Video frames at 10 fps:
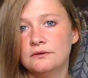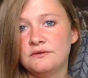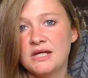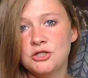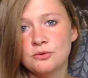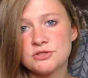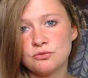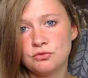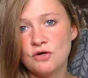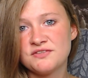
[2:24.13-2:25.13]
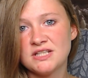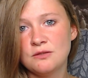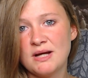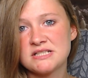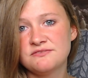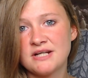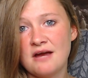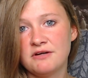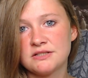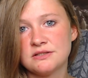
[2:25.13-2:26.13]
They use a rough silhouette of a
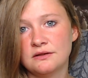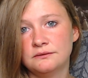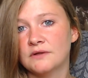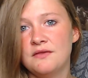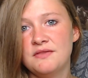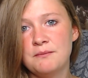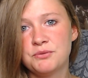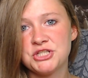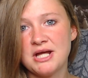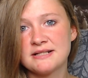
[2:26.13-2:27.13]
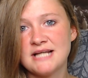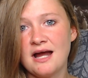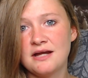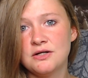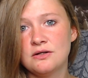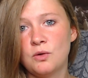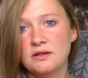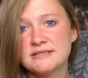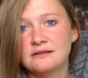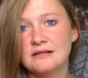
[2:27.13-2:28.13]
character and then project higher
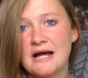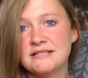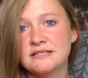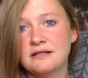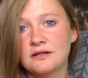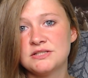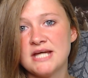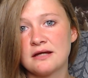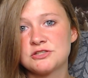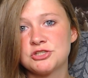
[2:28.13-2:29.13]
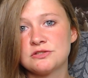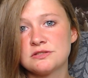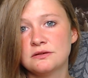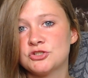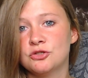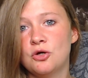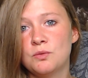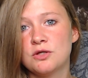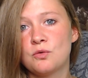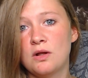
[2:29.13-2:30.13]
quality lighting and textures to
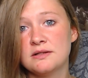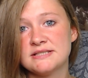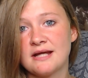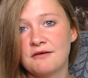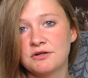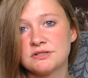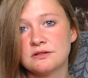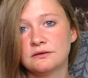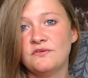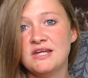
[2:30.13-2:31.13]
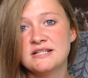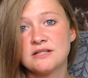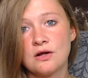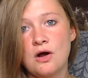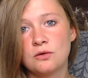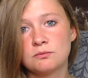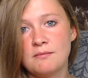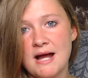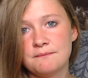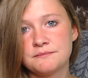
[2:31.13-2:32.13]
lower the quality character. These are called
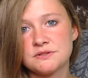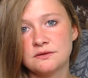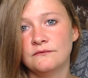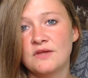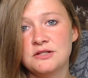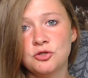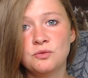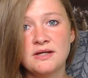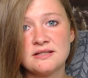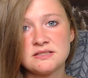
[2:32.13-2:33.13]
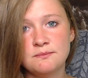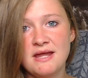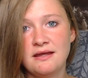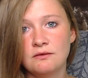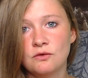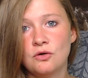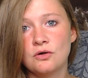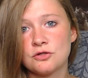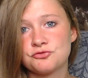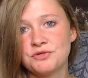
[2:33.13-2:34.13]
maps. They do this to make it
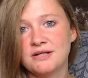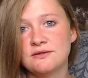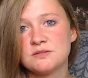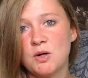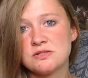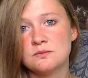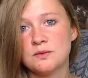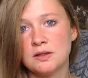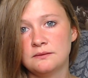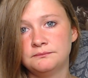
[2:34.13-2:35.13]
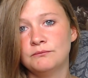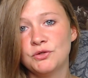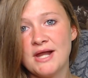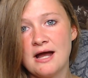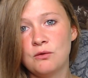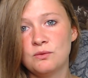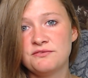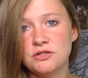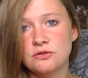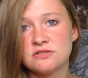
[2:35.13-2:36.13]
look as real as possible. But now, with
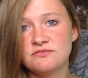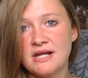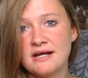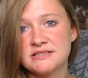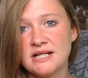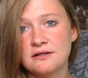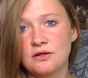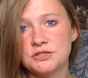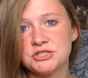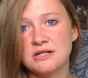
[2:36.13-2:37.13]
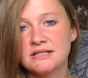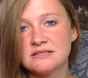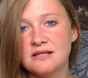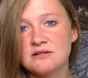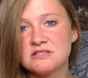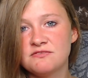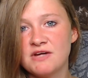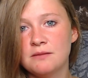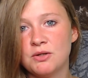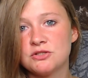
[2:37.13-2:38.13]
the use of nanite technology, it allows a
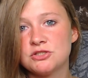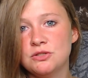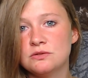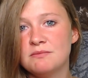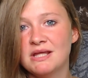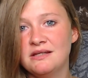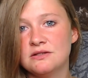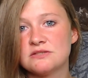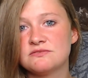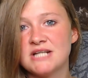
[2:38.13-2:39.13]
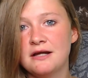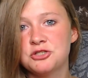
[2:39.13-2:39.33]
developer to use millions of tiny